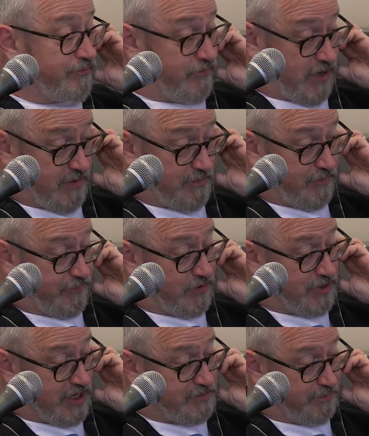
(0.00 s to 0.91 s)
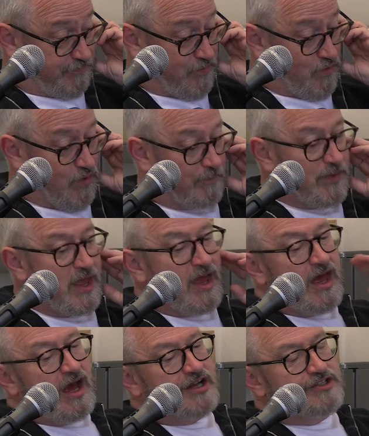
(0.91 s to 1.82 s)
for him a few days before.
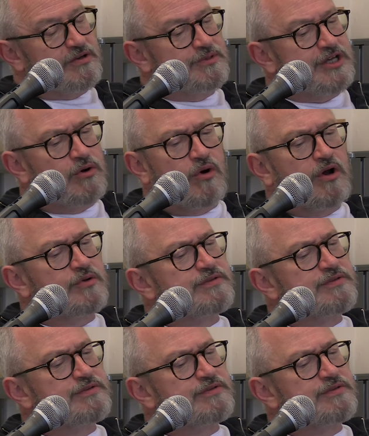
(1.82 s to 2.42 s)
And someone said, "Oh, I